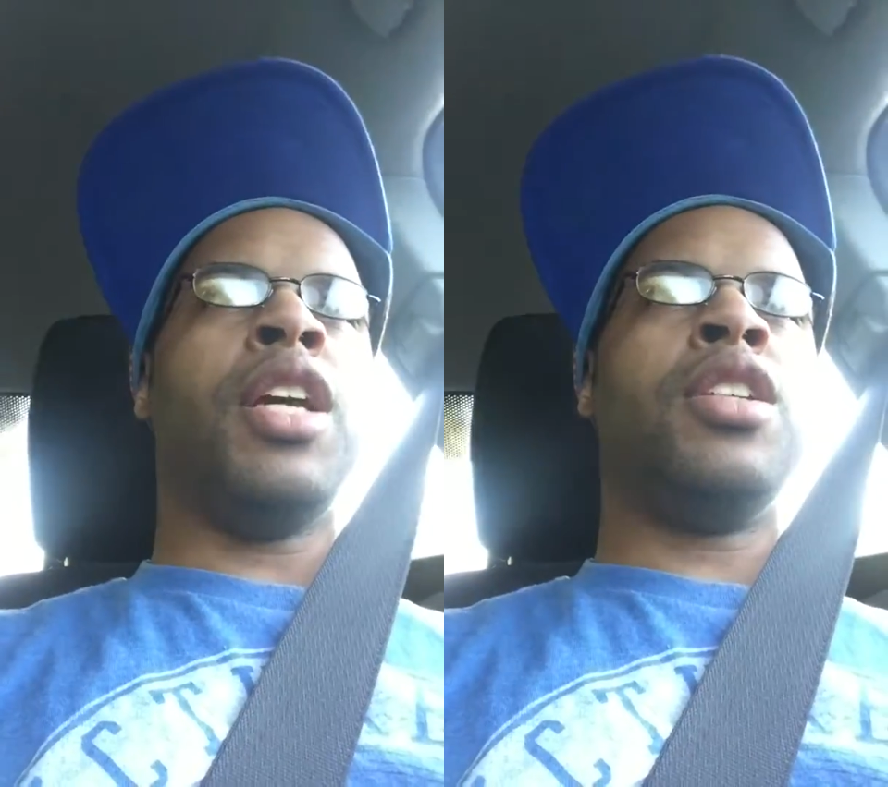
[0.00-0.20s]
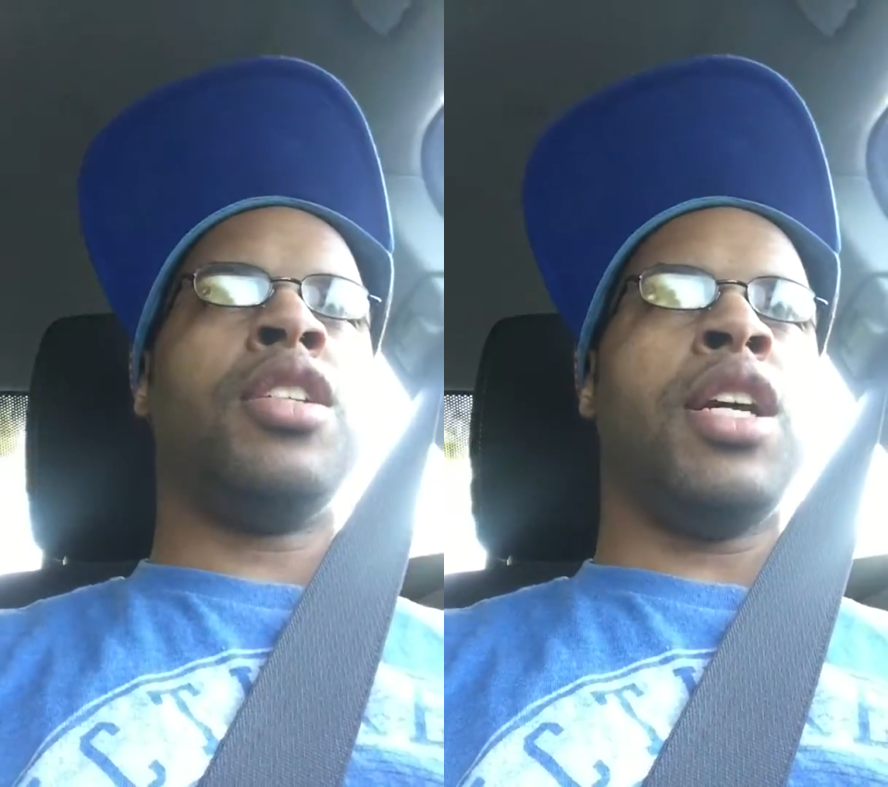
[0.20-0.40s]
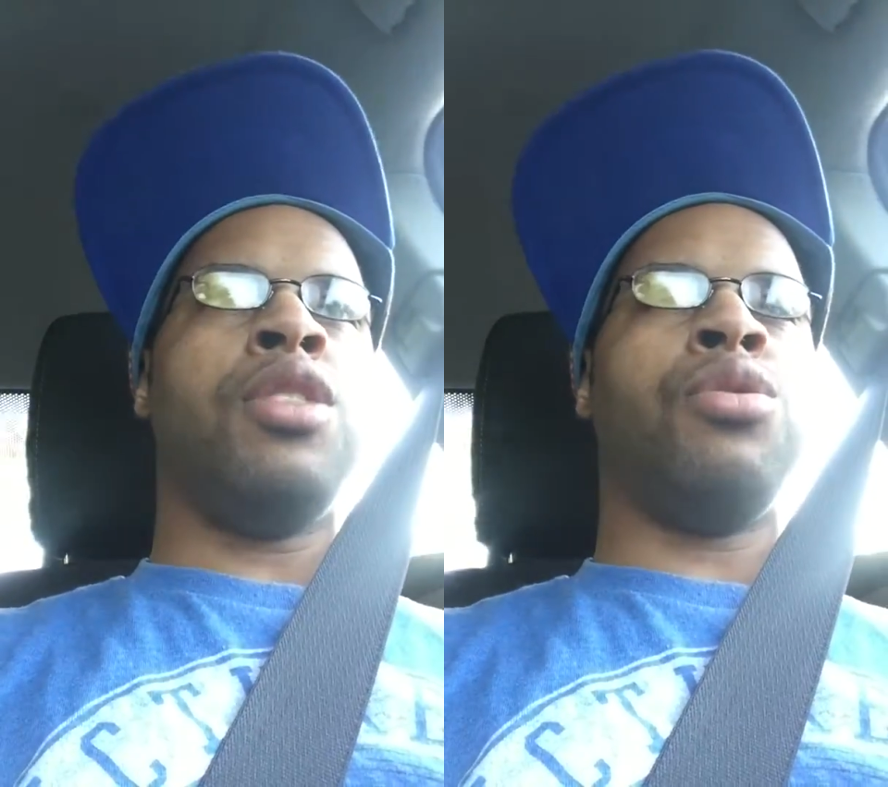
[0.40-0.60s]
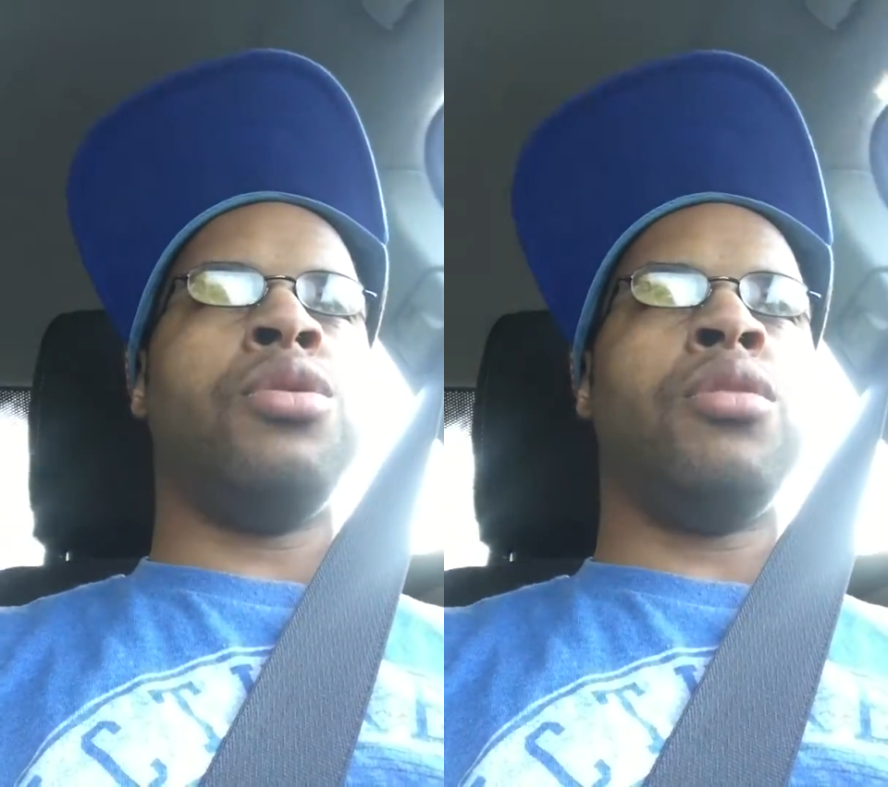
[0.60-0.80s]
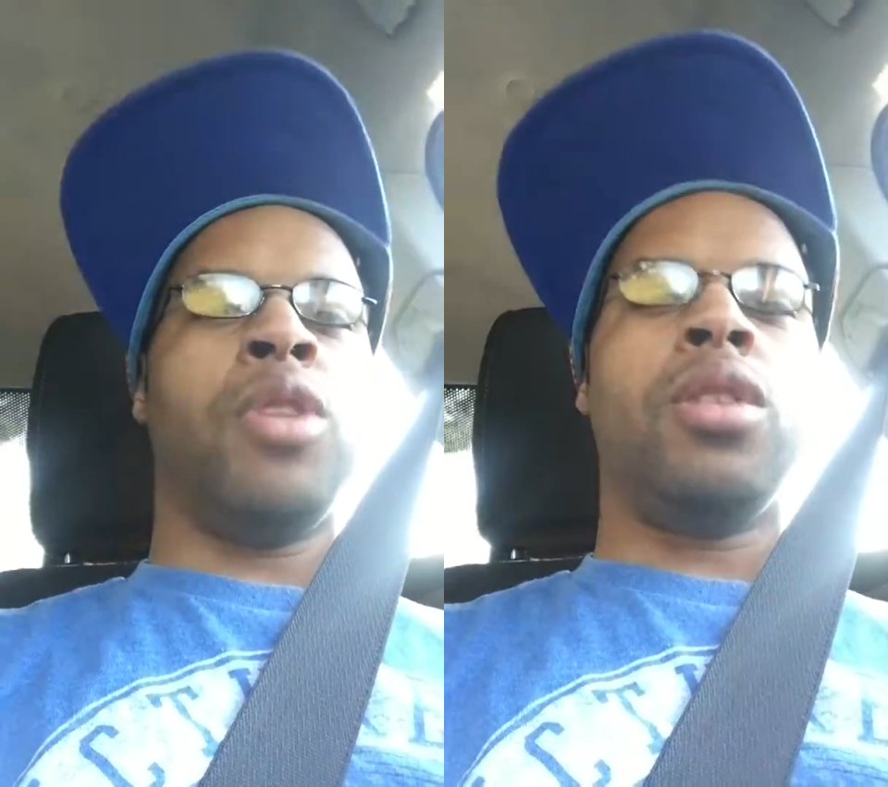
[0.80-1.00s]
as
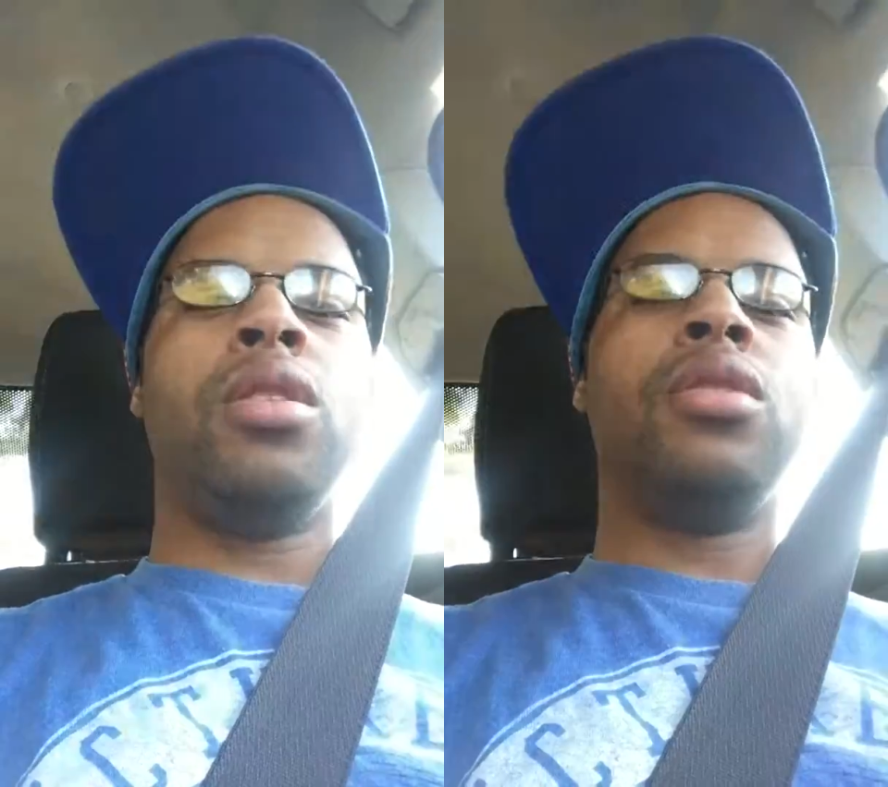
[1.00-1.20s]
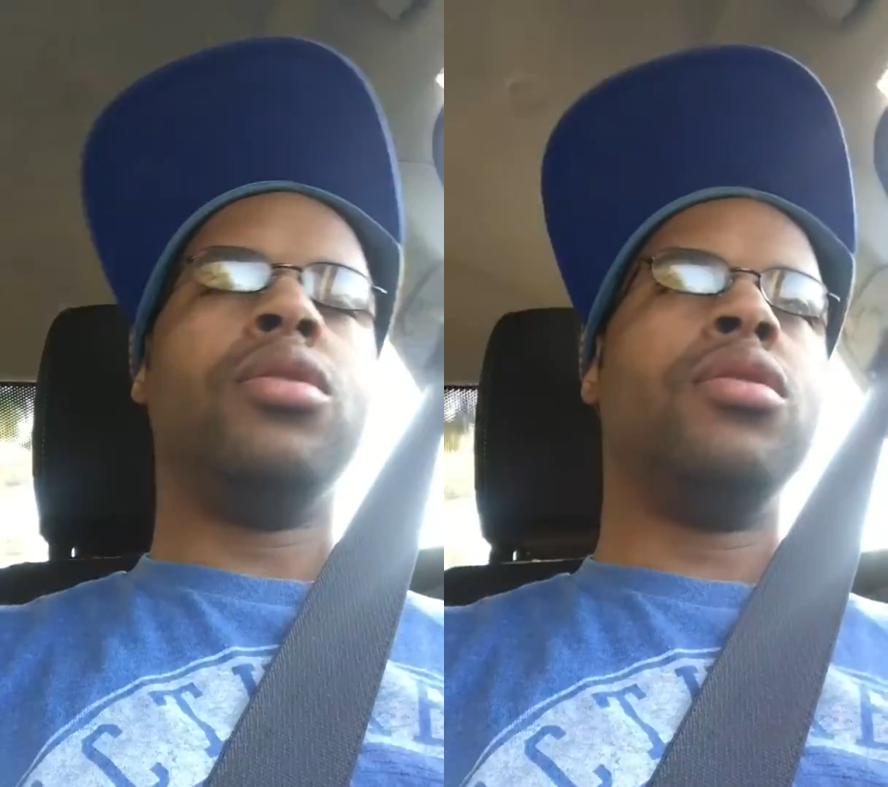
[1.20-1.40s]
scheduled tomorrow.